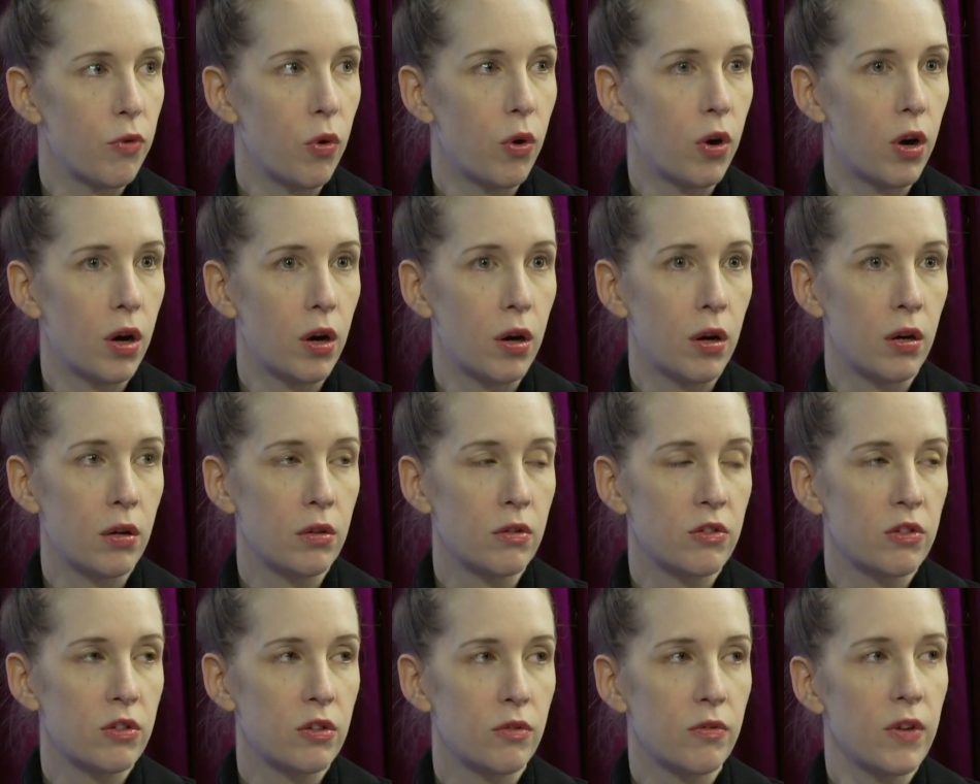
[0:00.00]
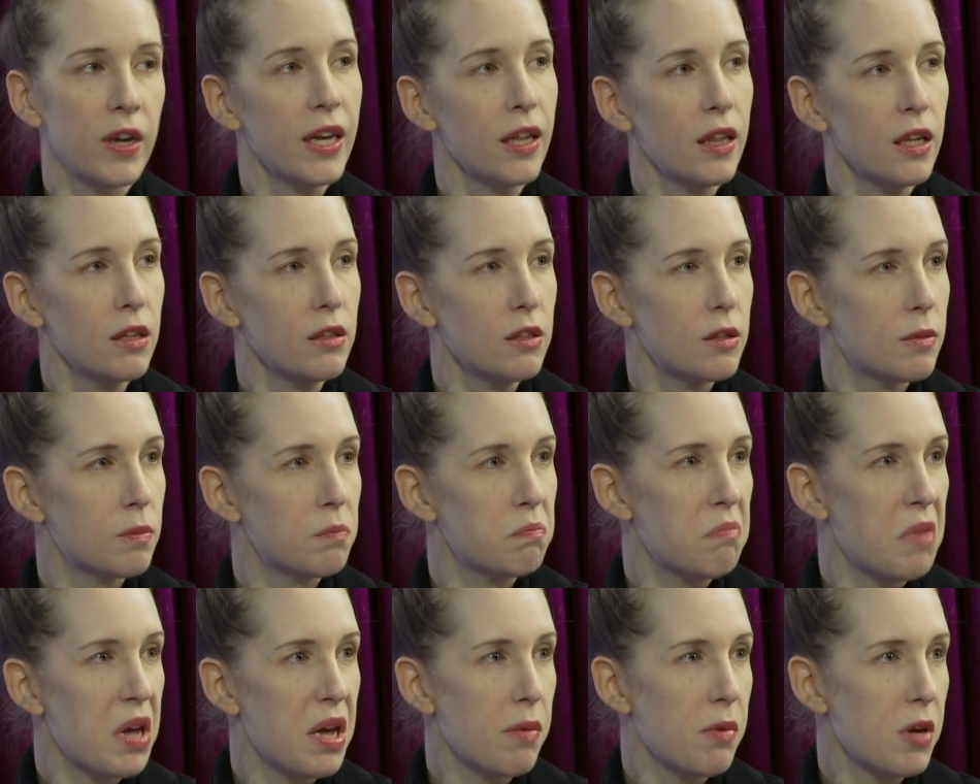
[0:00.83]
for surveillance
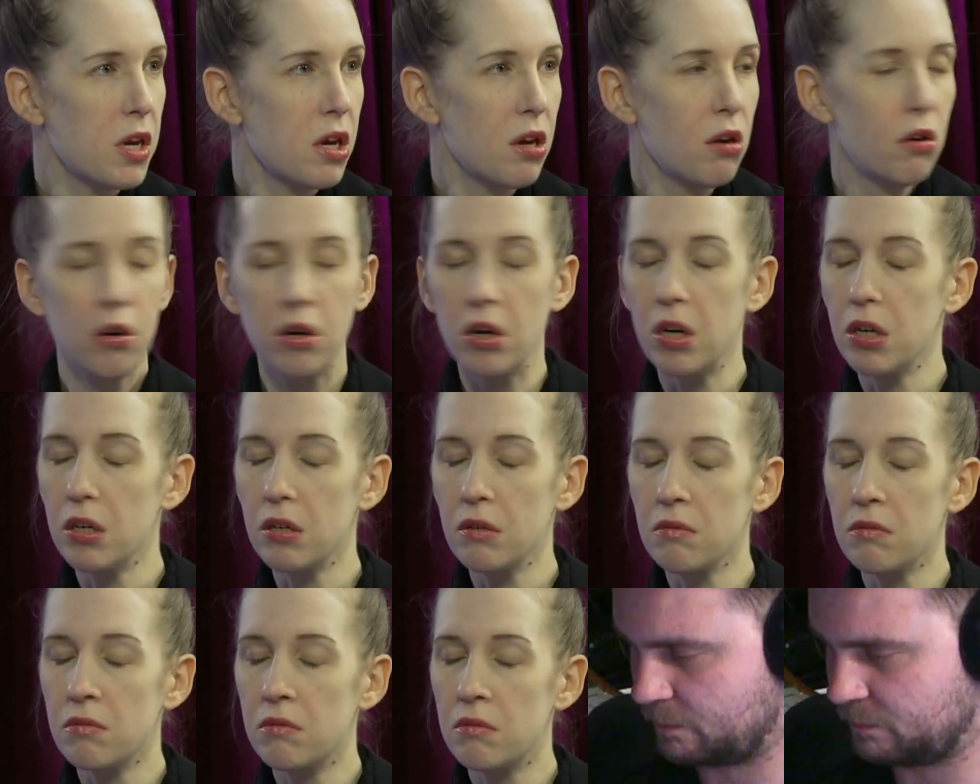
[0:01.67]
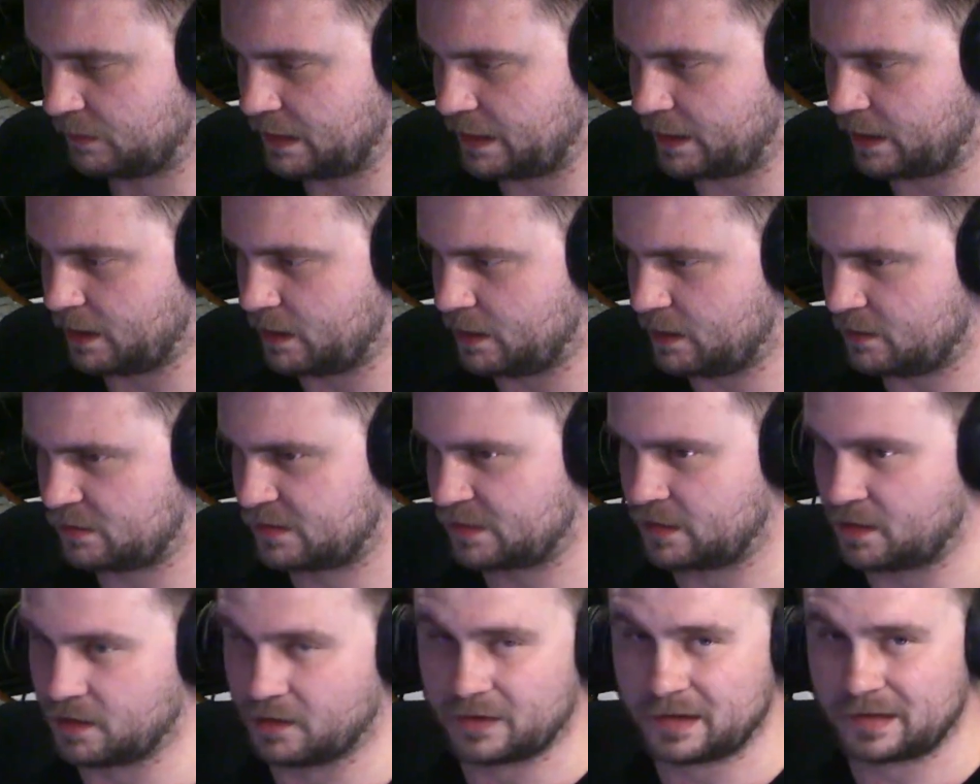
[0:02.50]
maybe, or? Like any
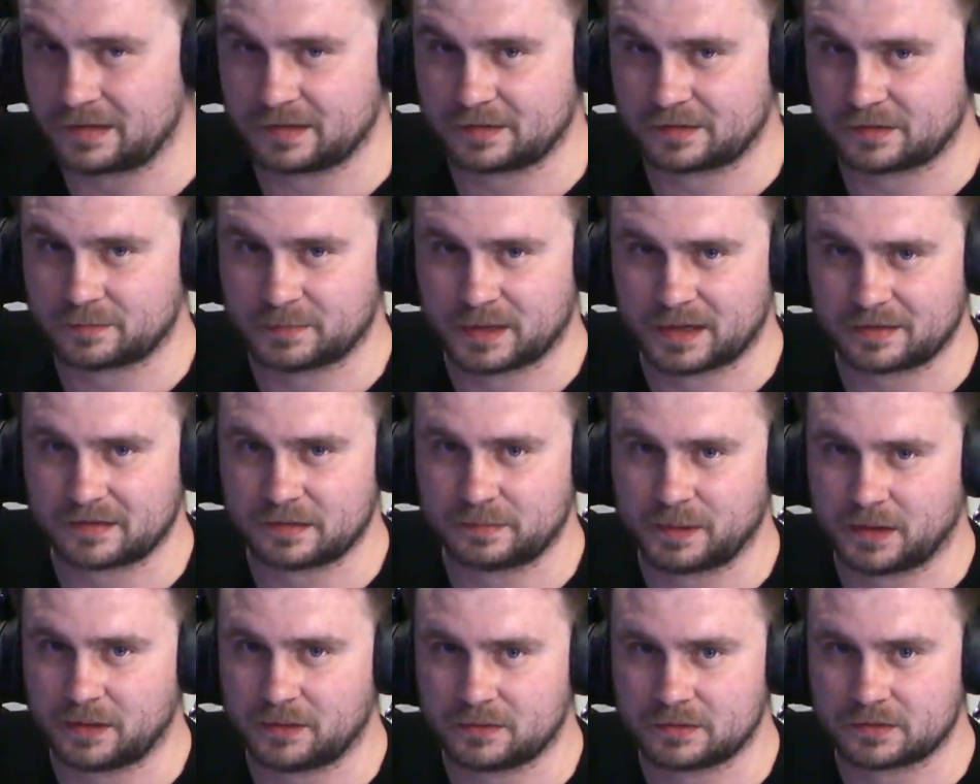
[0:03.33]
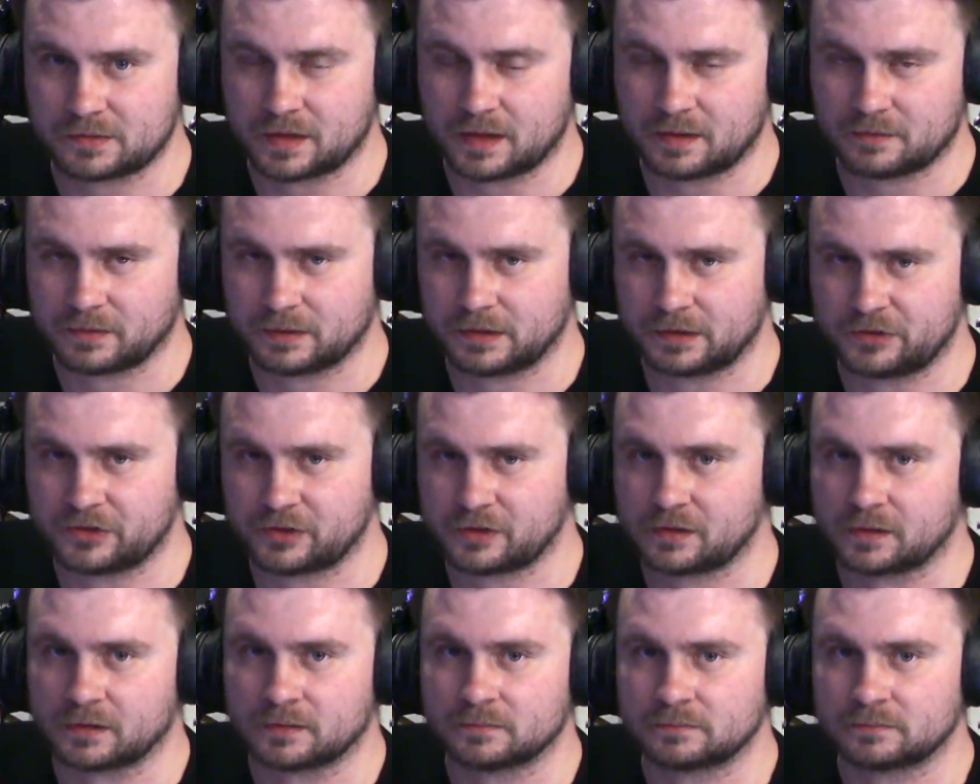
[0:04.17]
security system, I suppose? I'm not really sure.